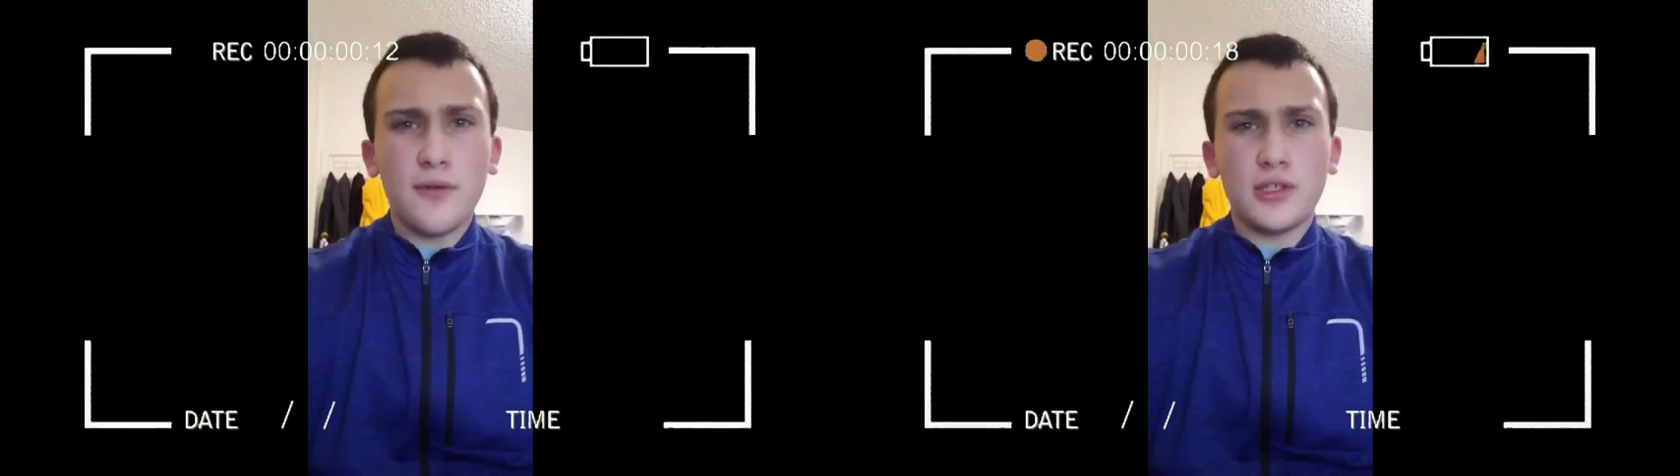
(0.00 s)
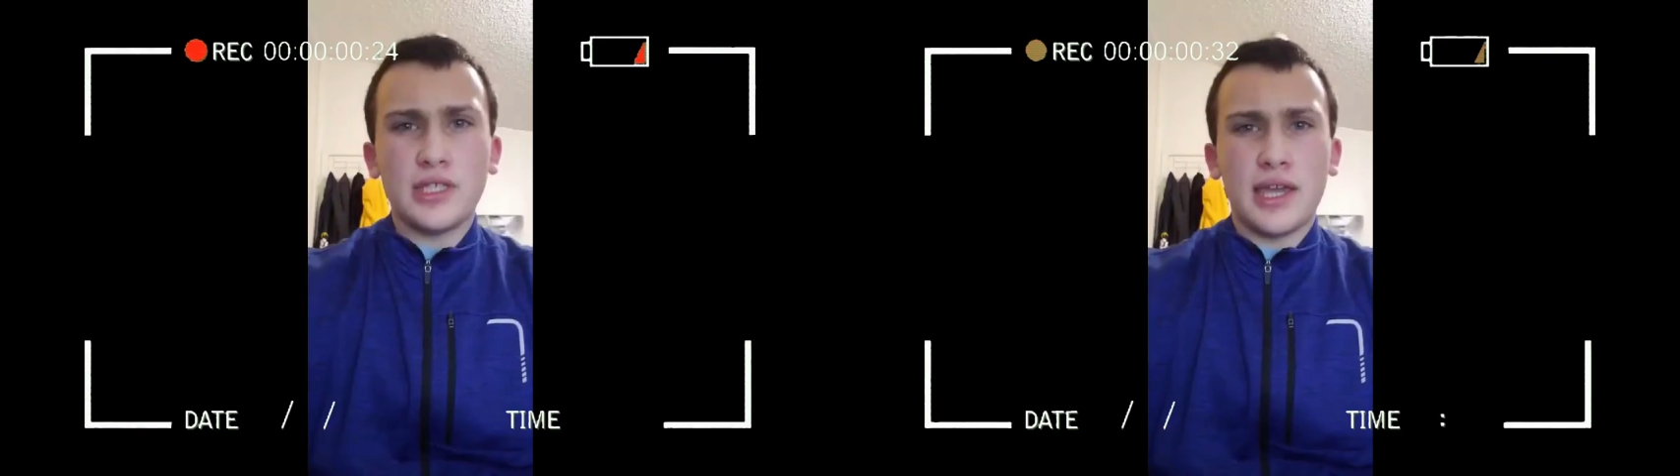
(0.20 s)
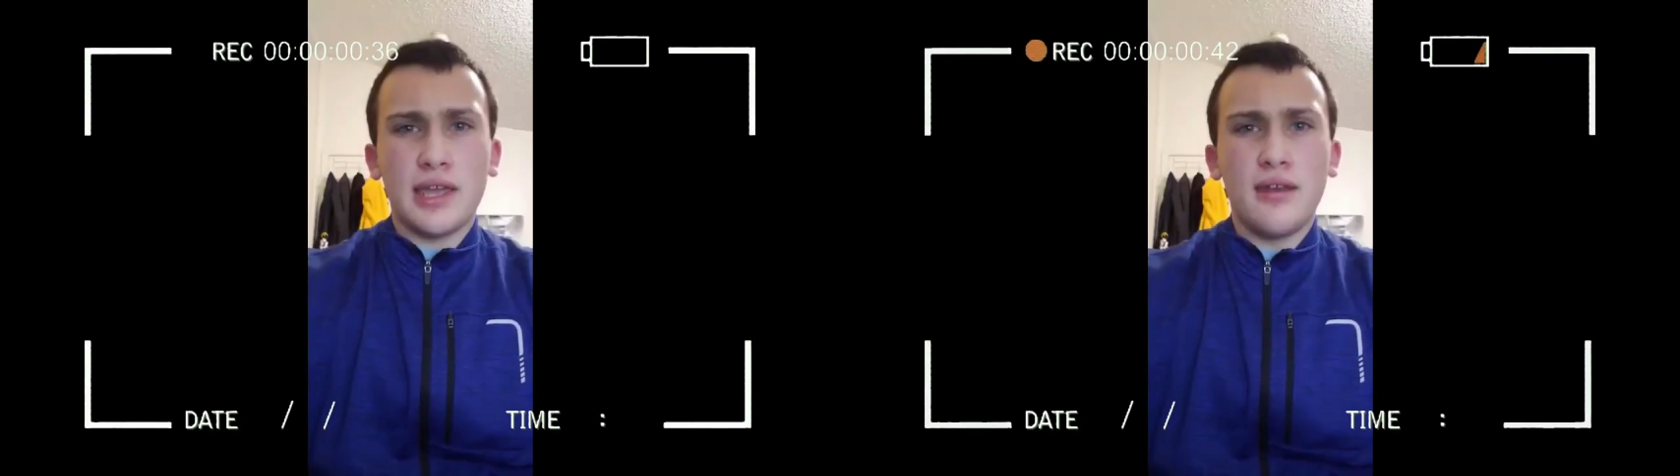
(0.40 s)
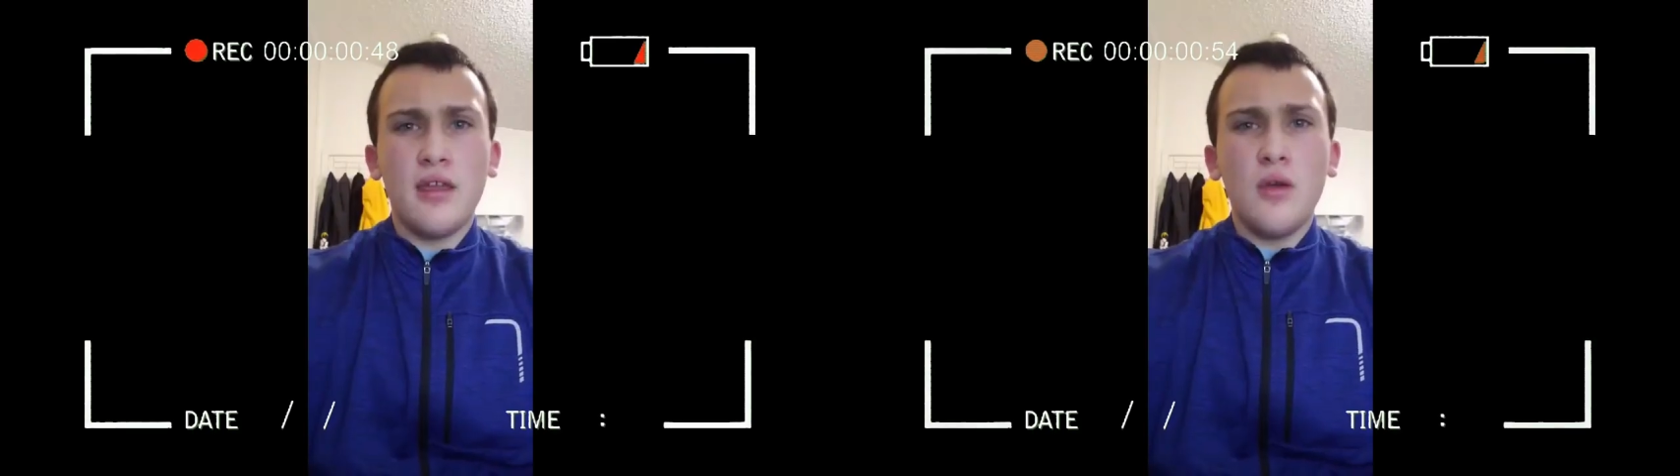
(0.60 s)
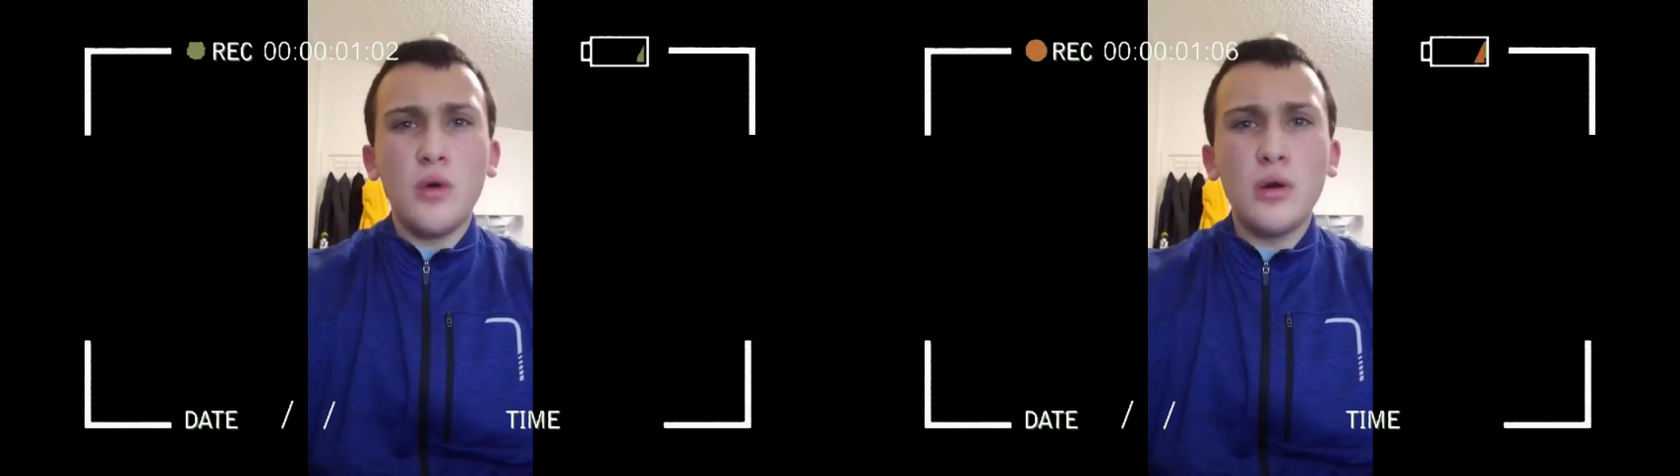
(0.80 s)
for a second.
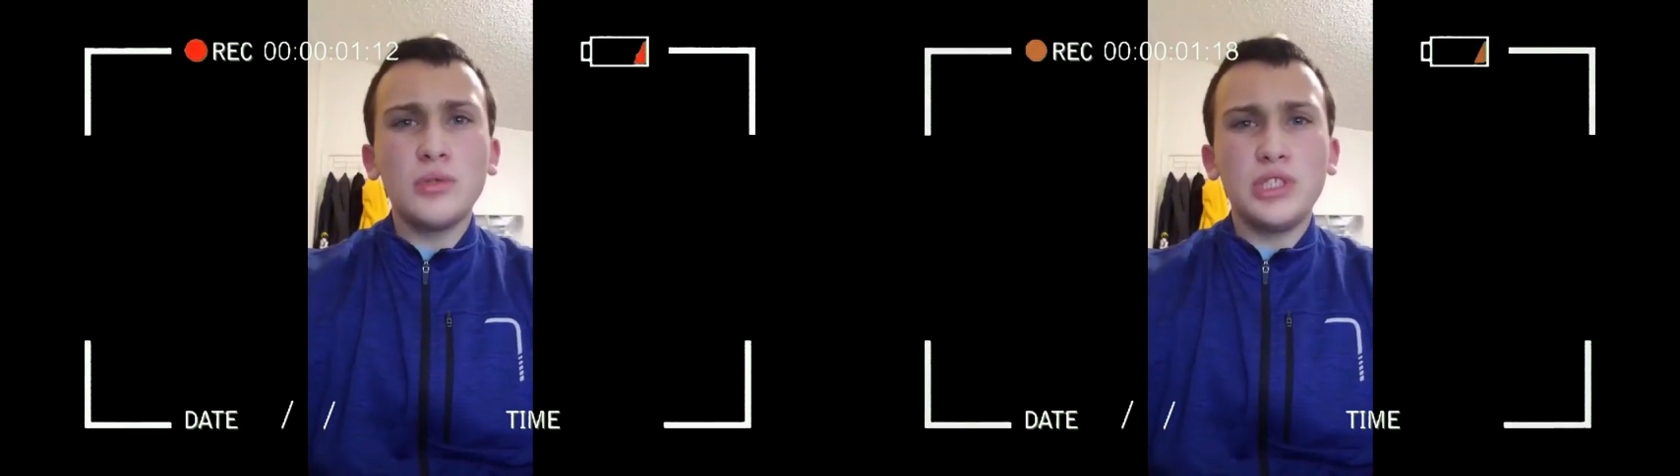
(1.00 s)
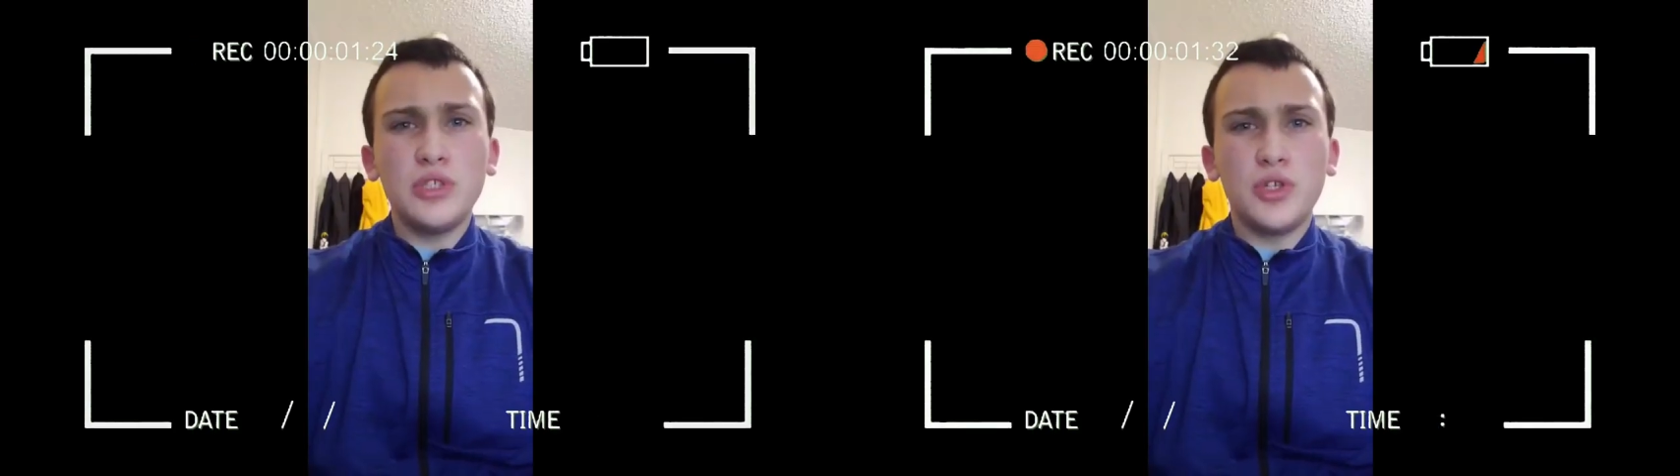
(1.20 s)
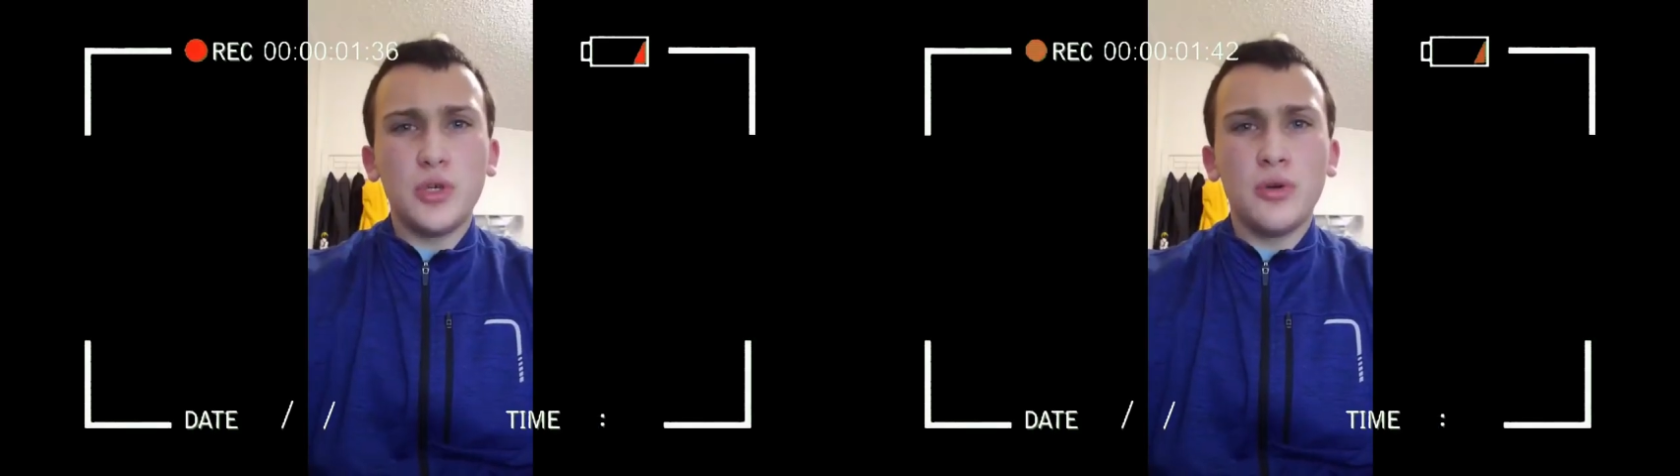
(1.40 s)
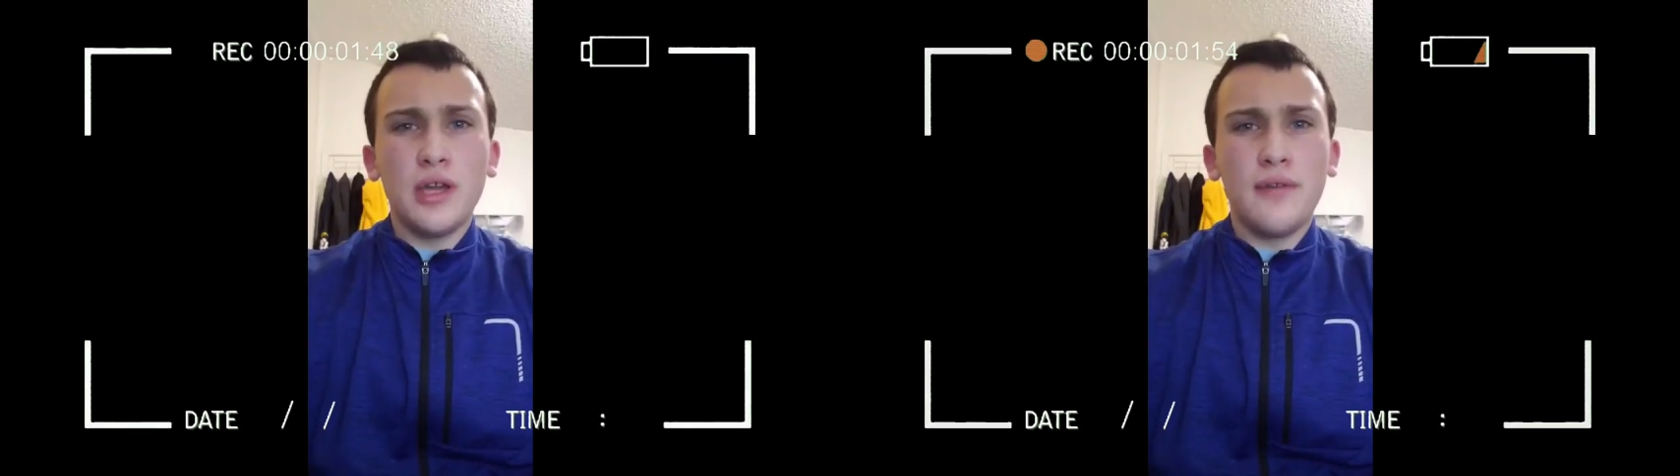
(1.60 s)
What would you do